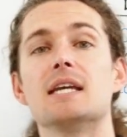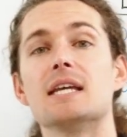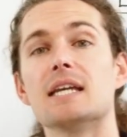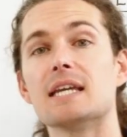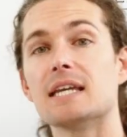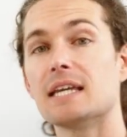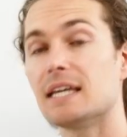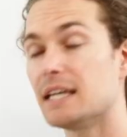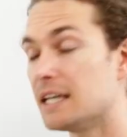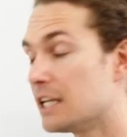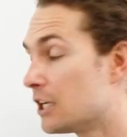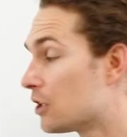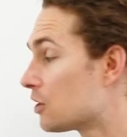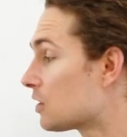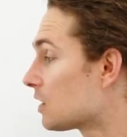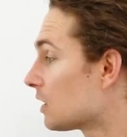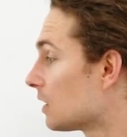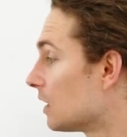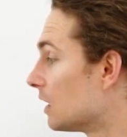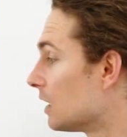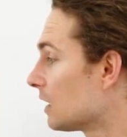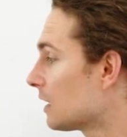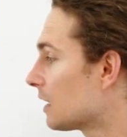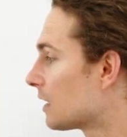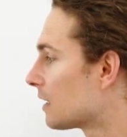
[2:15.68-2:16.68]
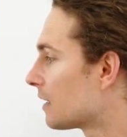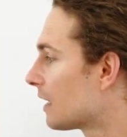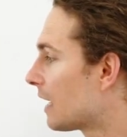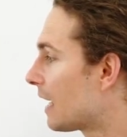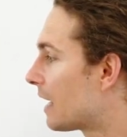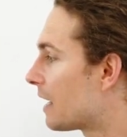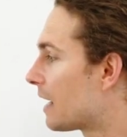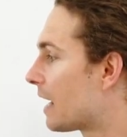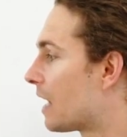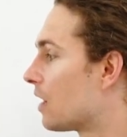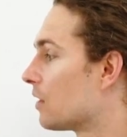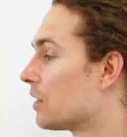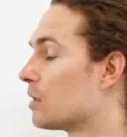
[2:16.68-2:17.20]
Here's a look
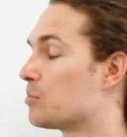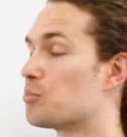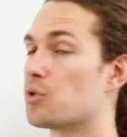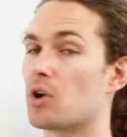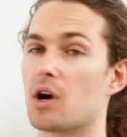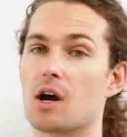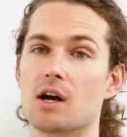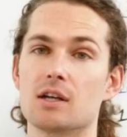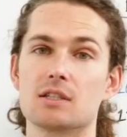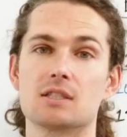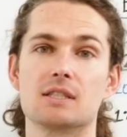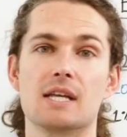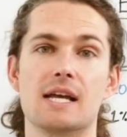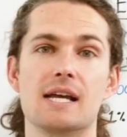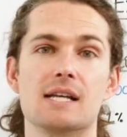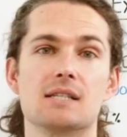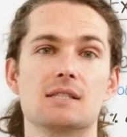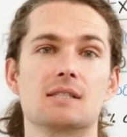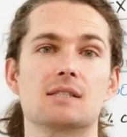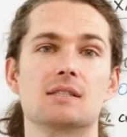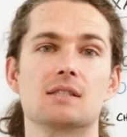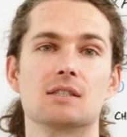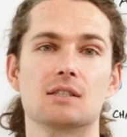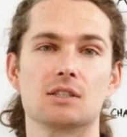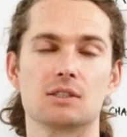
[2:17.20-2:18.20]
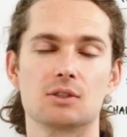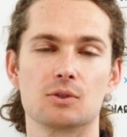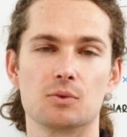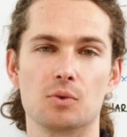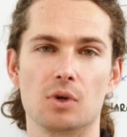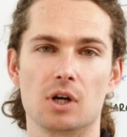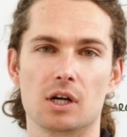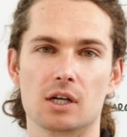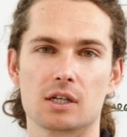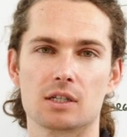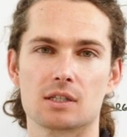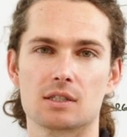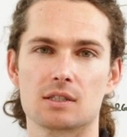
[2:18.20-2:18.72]
at how the process
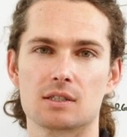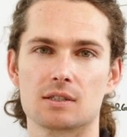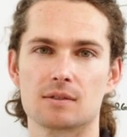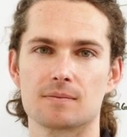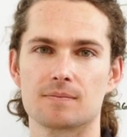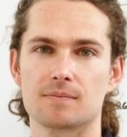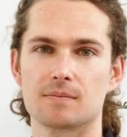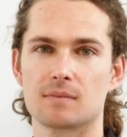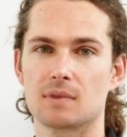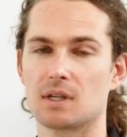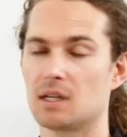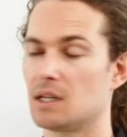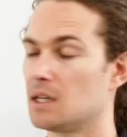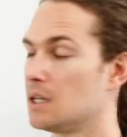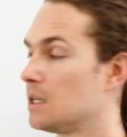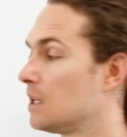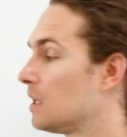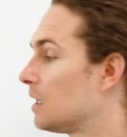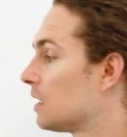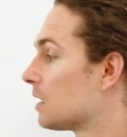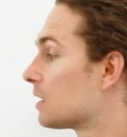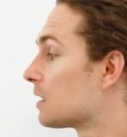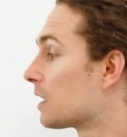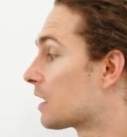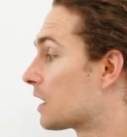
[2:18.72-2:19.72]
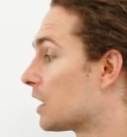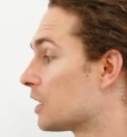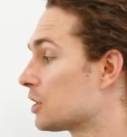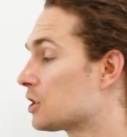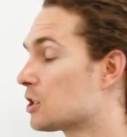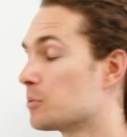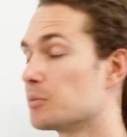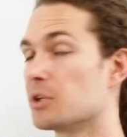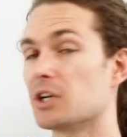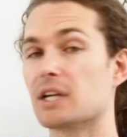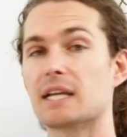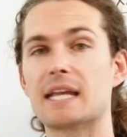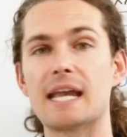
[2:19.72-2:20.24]
works. The
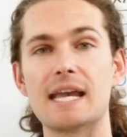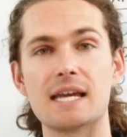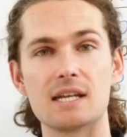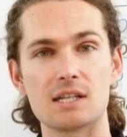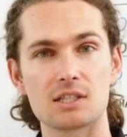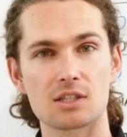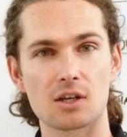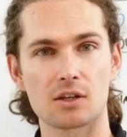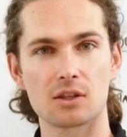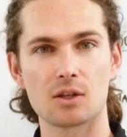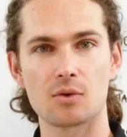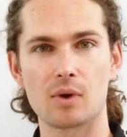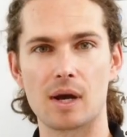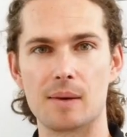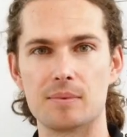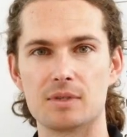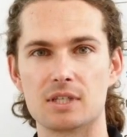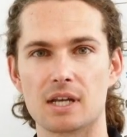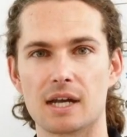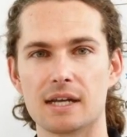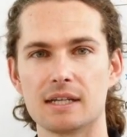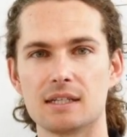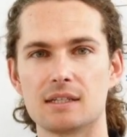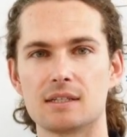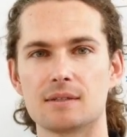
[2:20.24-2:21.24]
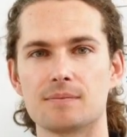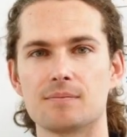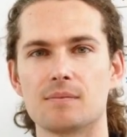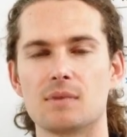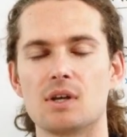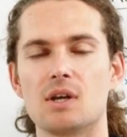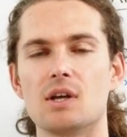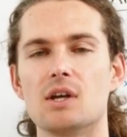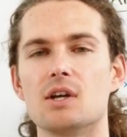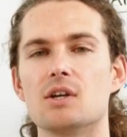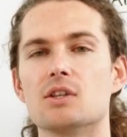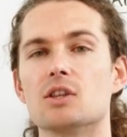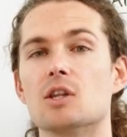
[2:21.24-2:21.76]
customer again is on the website.
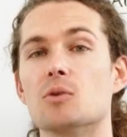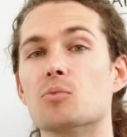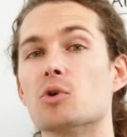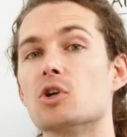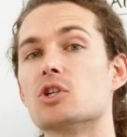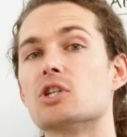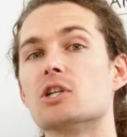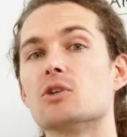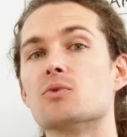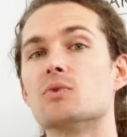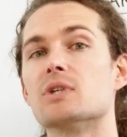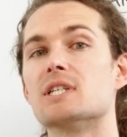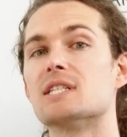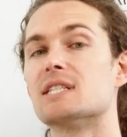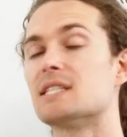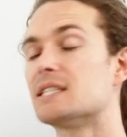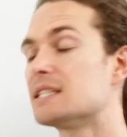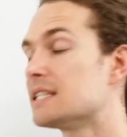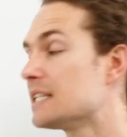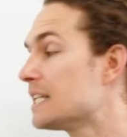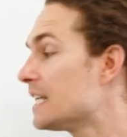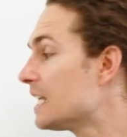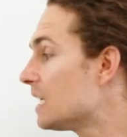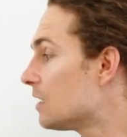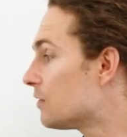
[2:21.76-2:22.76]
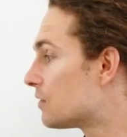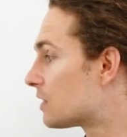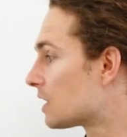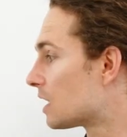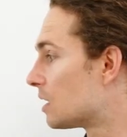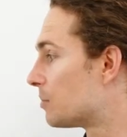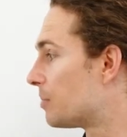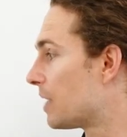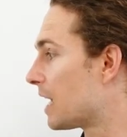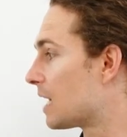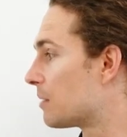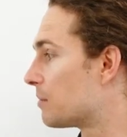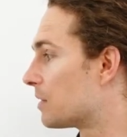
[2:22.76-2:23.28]
The merchant receives a
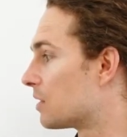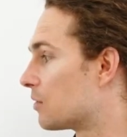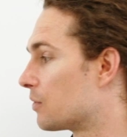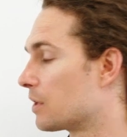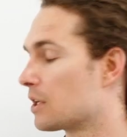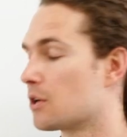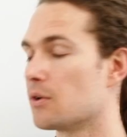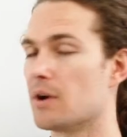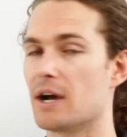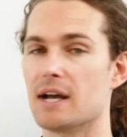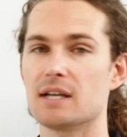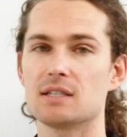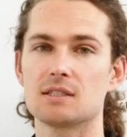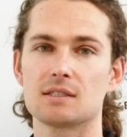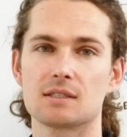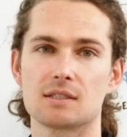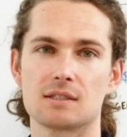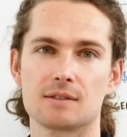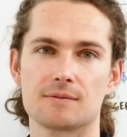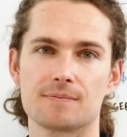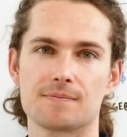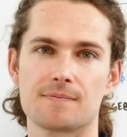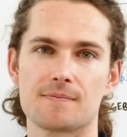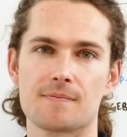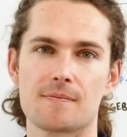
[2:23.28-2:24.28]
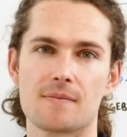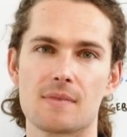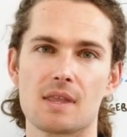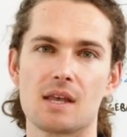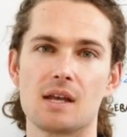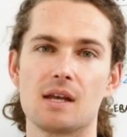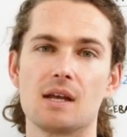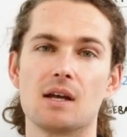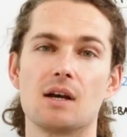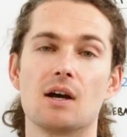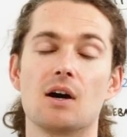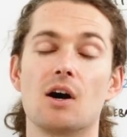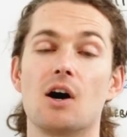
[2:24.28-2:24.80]
payment request.
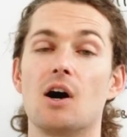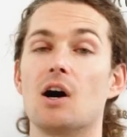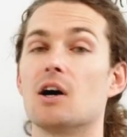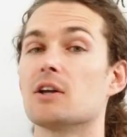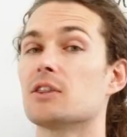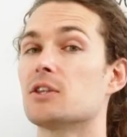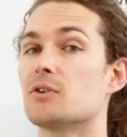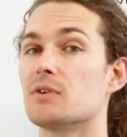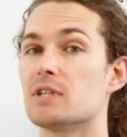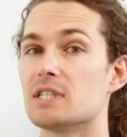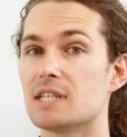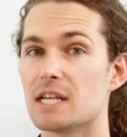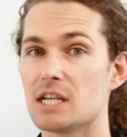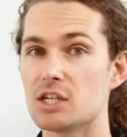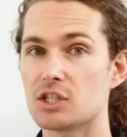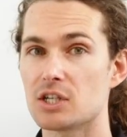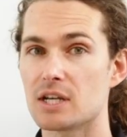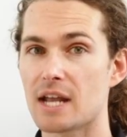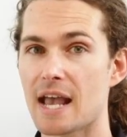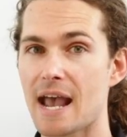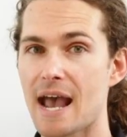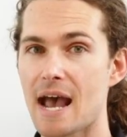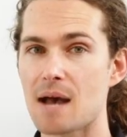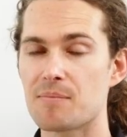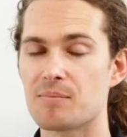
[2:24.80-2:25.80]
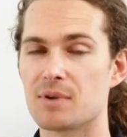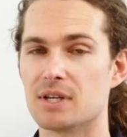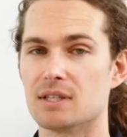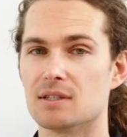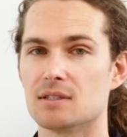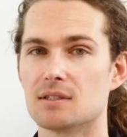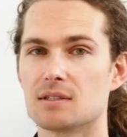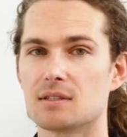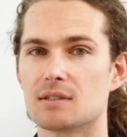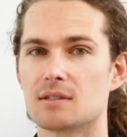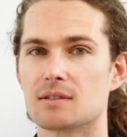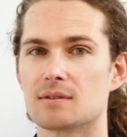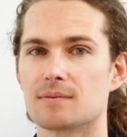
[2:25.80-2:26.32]
Authorization
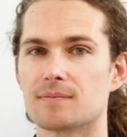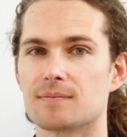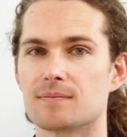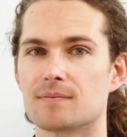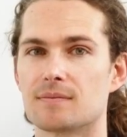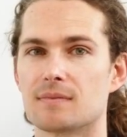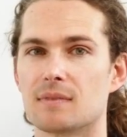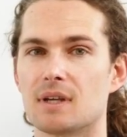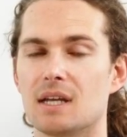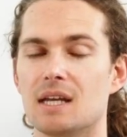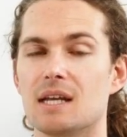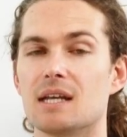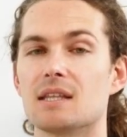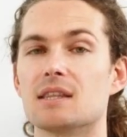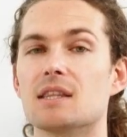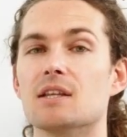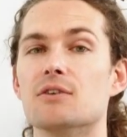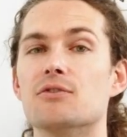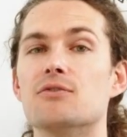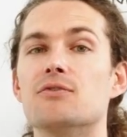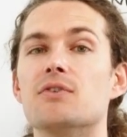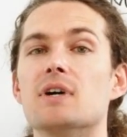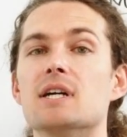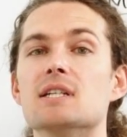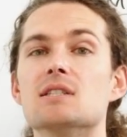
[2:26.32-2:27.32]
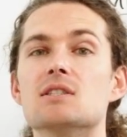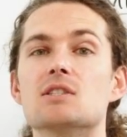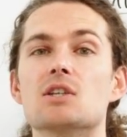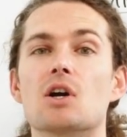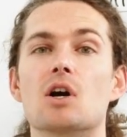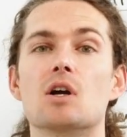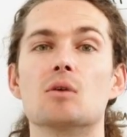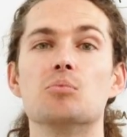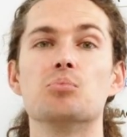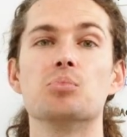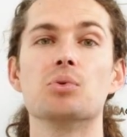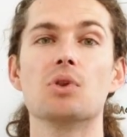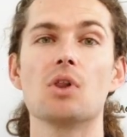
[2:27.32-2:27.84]
happens. The funds
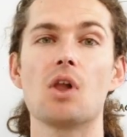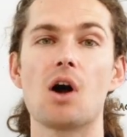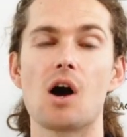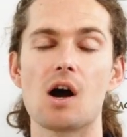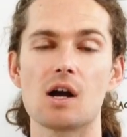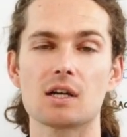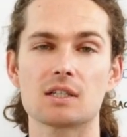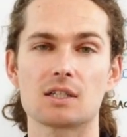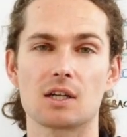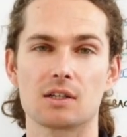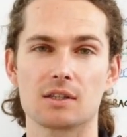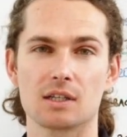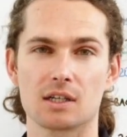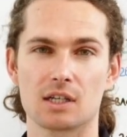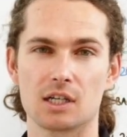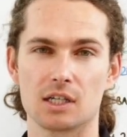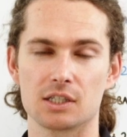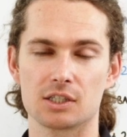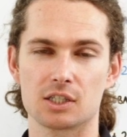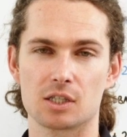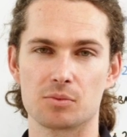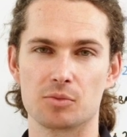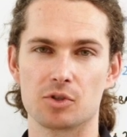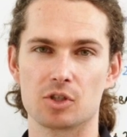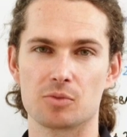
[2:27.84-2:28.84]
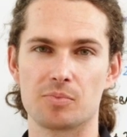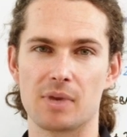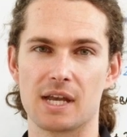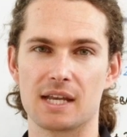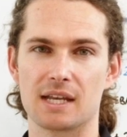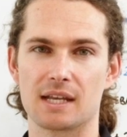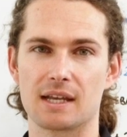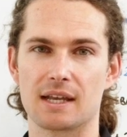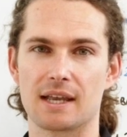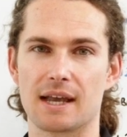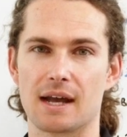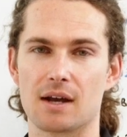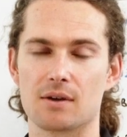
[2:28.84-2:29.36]
are blocked on the customer's
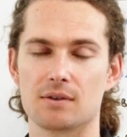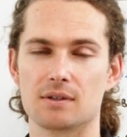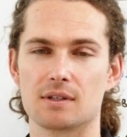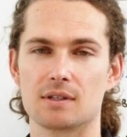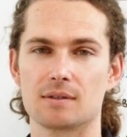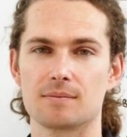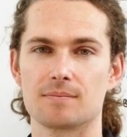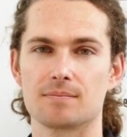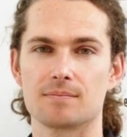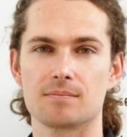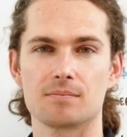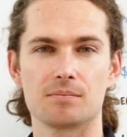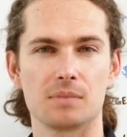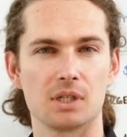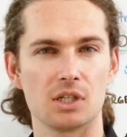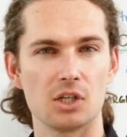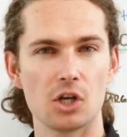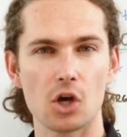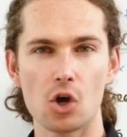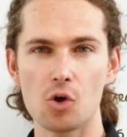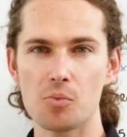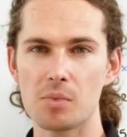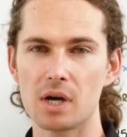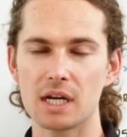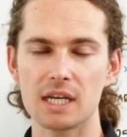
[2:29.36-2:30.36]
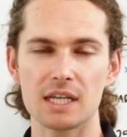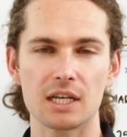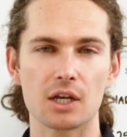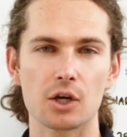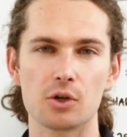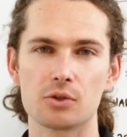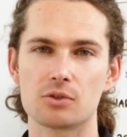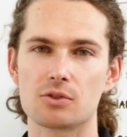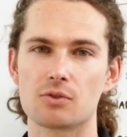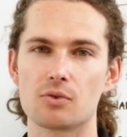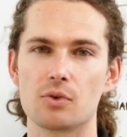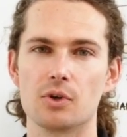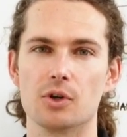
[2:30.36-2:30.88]
bank account, but no money
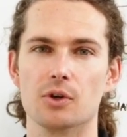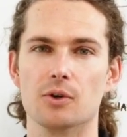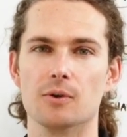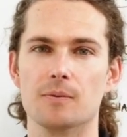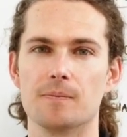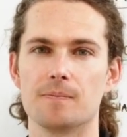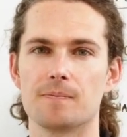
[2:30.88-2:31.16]
goes through.